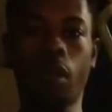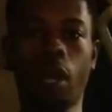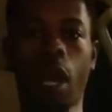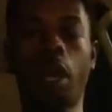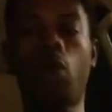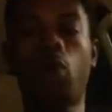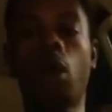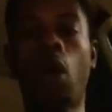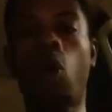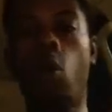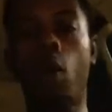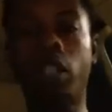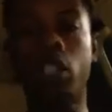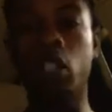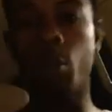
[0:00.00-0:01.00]
I don't know
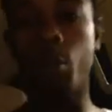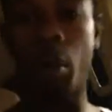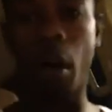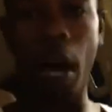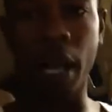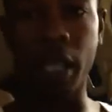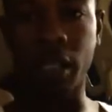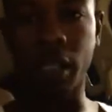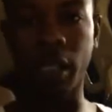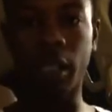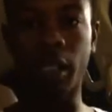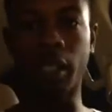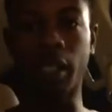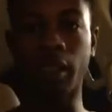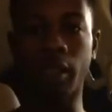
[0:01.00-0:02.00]
what your prize
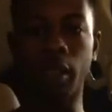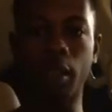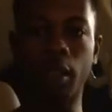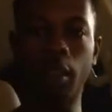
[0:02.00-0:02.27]
is.